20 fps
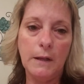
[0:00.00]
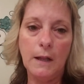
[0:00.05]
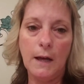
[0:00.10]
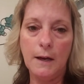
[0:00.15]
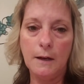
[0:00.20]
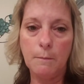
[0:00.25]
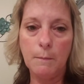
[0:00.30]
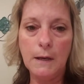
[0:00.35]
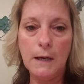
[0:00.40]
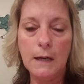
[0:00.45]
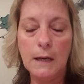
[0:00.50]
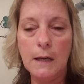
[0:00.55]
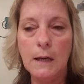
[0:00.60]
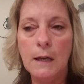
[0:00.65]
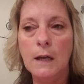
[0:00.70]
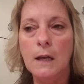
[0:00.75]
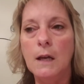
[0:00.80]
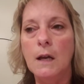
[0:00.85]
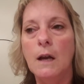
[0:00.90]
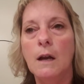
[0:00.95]
like
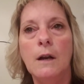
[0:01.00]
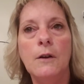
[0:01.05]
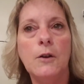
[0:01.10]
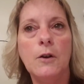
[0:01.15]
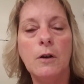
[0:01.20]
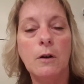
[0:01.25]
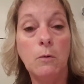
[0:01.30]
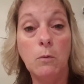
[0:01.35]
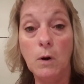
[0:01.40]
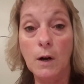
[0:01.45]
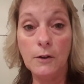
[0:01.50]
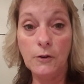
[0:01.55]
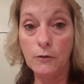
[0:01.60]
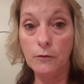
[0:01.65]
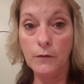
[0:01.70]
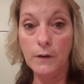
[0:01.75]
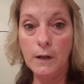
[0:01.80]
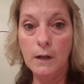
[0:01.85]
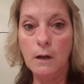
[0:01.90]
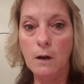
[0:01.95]
me and you're going to watch a
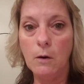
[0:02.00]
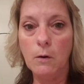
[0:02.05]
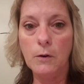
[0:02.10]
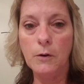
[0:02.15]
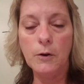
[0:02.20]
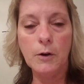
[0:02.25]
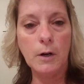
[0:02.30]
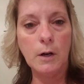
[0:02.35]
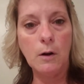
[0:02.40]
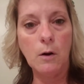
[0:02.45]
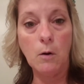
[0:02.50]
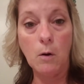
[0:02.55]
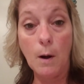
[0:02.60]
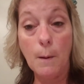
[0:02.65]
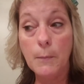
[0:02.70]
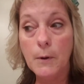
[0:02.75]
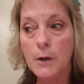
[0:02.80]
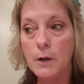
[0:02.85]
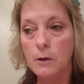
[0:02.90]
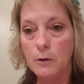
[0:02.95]
video and you're going to go,
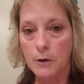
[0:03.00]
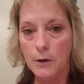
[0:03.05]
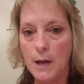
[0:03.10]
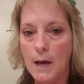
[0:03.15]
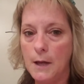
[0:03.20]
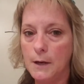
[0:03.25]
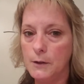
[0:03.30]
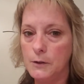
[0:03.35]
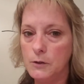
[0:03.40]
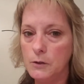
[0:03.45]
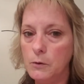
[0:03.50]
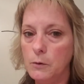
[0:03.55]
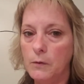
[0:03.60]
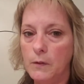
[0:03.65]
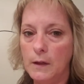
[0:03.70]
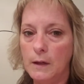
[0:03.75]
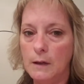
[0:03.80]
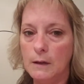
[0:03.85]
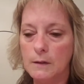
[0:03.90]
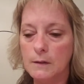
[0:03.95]
I'm going to learn how to do
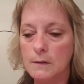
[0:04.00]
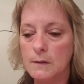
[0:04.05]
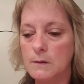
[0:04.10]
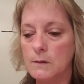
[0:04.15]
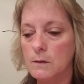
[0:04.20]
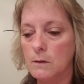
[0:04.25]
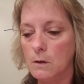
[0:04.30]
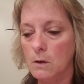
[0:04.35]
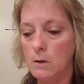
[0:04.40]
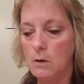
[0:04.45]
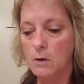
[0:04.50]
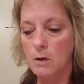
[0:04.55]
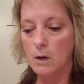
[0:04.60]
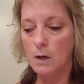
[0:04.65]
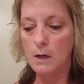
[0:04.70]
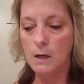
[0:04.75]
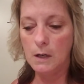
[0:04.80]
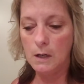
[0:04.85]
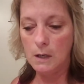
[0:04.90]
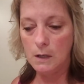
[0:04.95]
this, you're
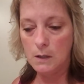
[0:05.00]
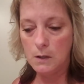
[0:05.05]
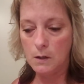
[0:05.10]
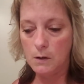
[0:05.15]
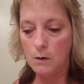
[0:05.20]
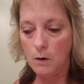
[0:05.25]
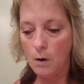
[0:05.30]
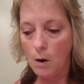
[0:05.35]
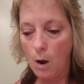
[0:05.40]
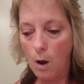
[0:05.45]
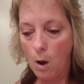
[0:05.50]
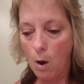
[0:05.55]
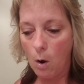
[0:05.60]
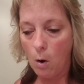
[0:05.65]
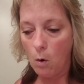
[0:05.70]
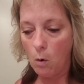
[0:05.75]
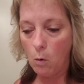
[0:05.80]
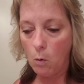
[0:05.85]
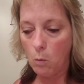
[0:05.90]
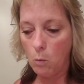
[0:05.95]
going to need to
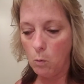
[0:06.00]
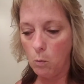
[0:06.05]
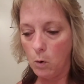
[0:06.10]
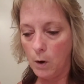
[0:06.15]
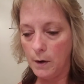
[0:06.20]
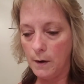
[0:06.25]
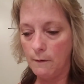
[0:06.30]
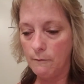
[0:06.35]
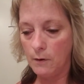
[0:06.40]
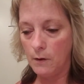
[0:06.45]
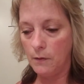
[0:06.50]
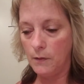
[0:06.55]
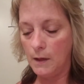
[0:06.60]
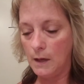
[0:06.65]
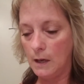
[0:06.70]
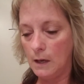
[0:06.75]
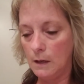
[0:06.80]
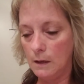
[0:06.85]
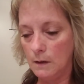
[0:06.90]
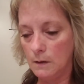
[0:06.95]
know what
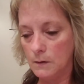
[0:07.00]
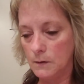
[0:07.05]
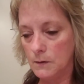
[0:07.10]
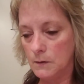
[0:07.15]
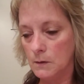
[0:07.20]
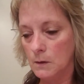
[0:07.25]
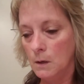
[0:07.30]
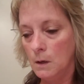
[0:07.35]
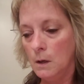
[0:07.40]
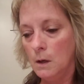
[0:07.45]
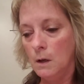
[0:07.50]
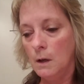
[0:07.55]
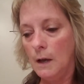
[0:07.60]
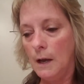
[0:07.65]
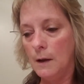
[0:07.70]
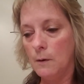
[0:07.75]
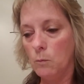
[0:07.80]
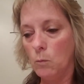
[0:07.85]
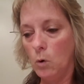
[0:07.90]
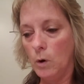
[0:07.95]
everything is
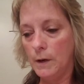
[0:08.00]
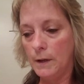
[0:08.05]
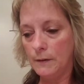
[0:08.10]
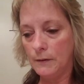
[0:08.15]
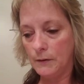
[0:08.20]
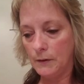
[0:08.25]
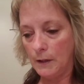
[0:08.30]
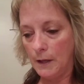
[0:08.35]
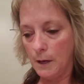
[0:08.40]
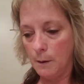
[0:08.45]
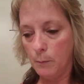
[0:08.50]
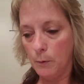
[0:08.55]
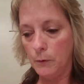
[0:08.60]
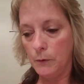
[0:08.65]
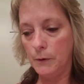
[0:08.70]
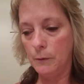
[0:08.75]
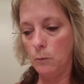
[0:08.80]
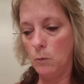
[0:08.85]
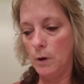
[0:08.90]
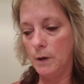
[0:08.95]
and what it's labeled
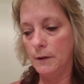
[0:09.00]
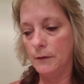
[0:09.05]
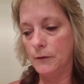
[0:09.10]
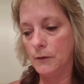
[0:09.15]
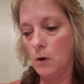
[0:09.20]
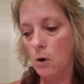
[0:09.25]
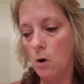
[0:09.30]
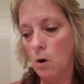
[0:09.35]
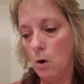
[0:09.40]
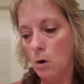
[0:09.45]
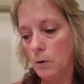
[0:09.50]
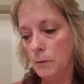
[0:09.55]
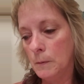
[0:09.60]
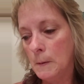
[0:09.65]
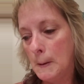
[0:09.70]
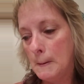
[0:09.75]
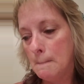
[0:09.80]
and what it's called.